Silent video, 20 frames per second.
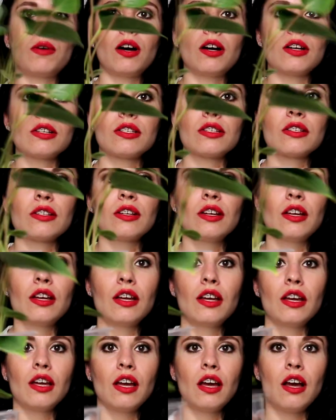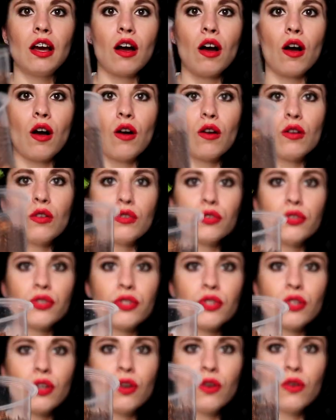pot.
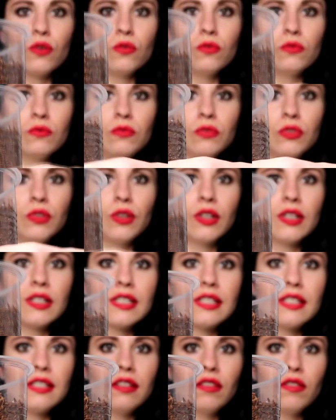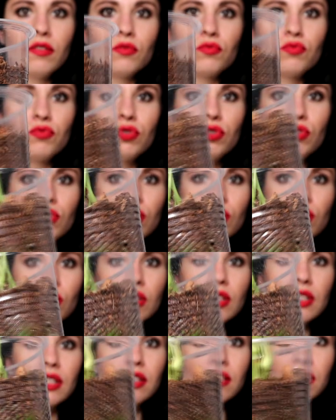Also, you can see the
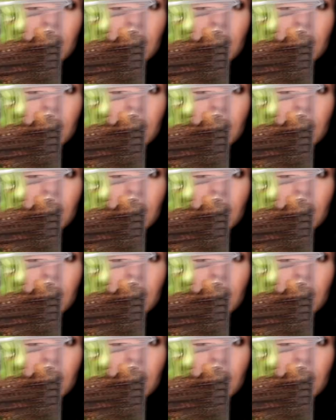roots